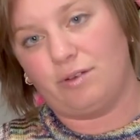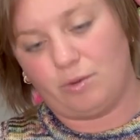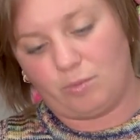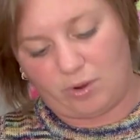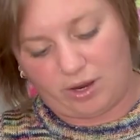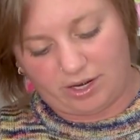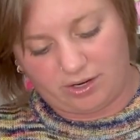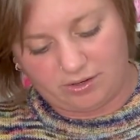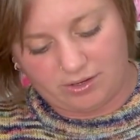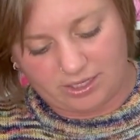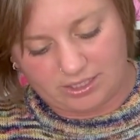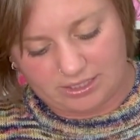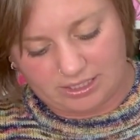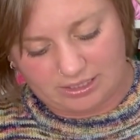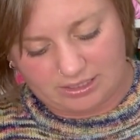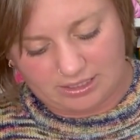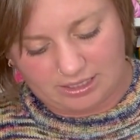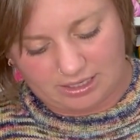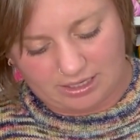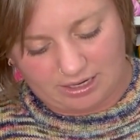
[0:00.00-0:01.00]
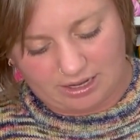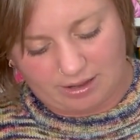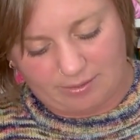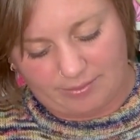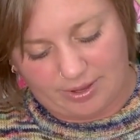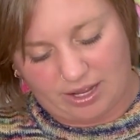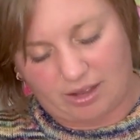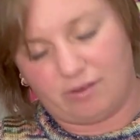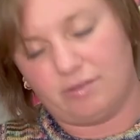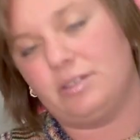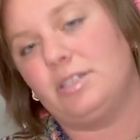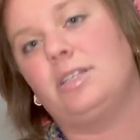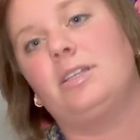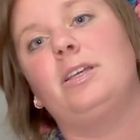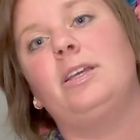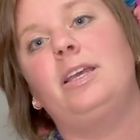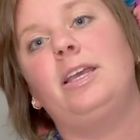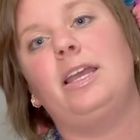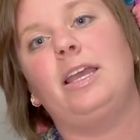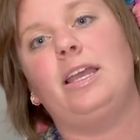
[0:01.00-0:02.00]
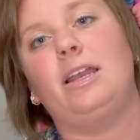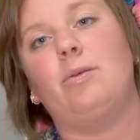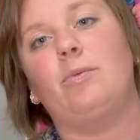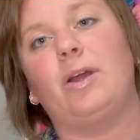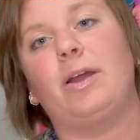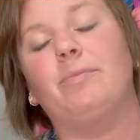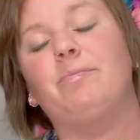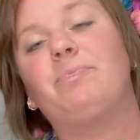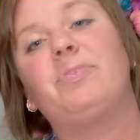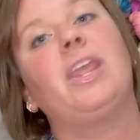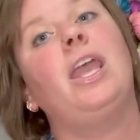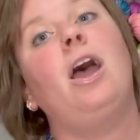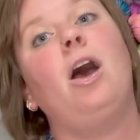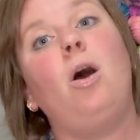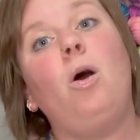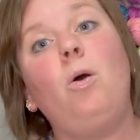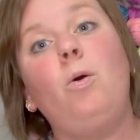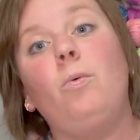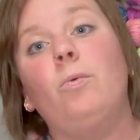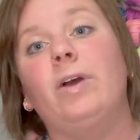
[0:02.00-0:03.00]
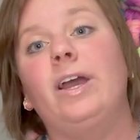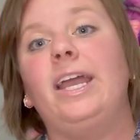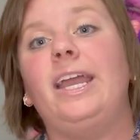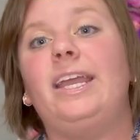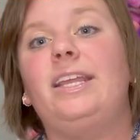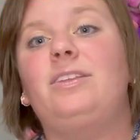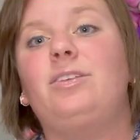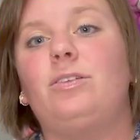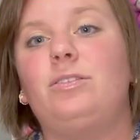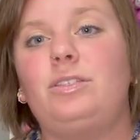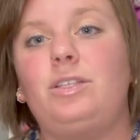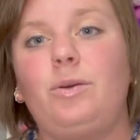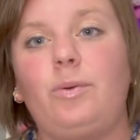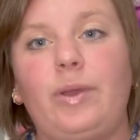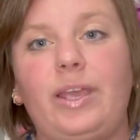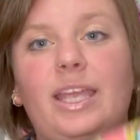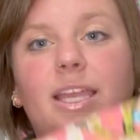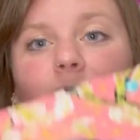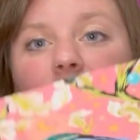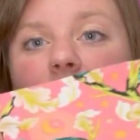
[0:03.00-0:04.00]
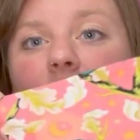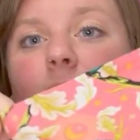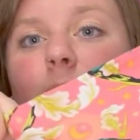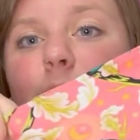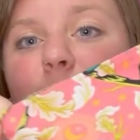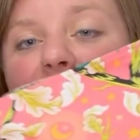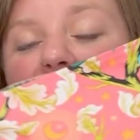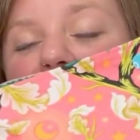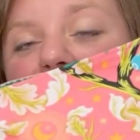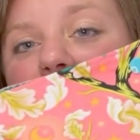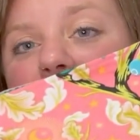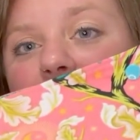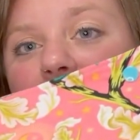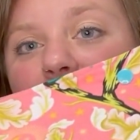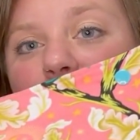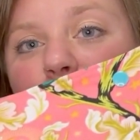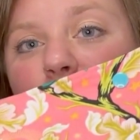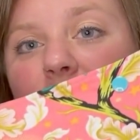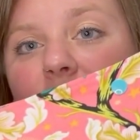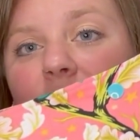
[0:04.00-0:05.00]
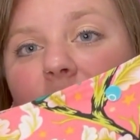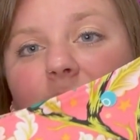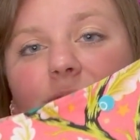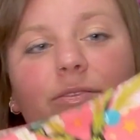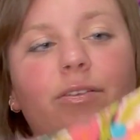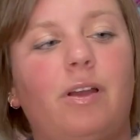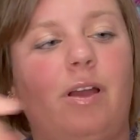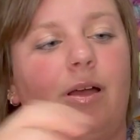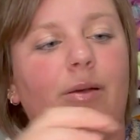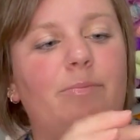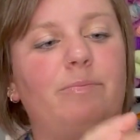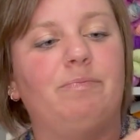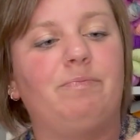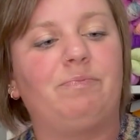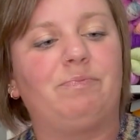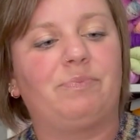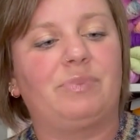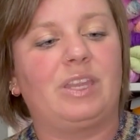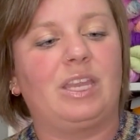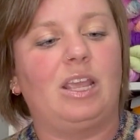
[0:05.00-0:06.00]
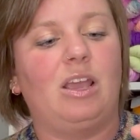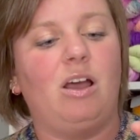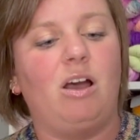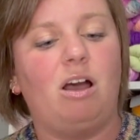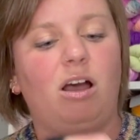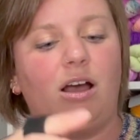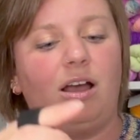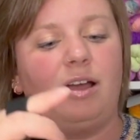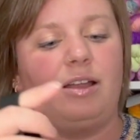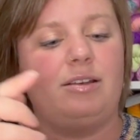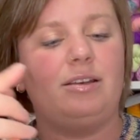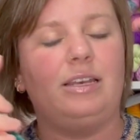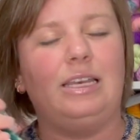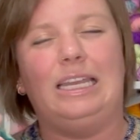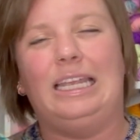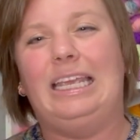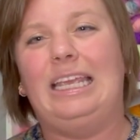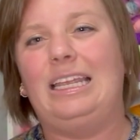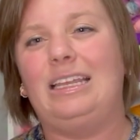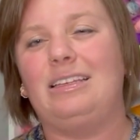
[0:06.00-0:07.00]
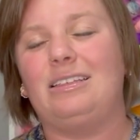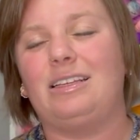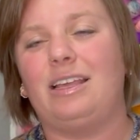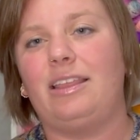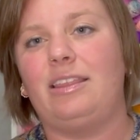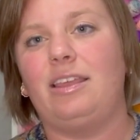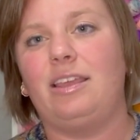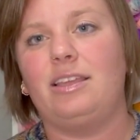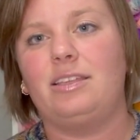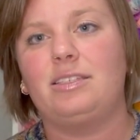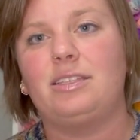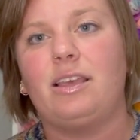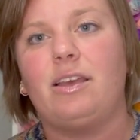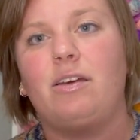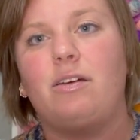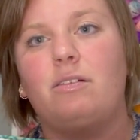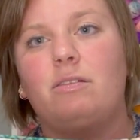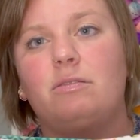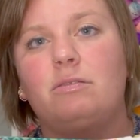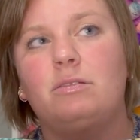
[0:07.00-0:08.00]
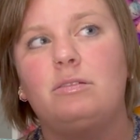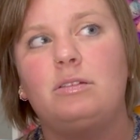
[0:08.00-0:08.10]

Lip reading: a while, because it's going to come out in a while. Oh, it's also in a bag that I bought from Hot Knit, I think is how,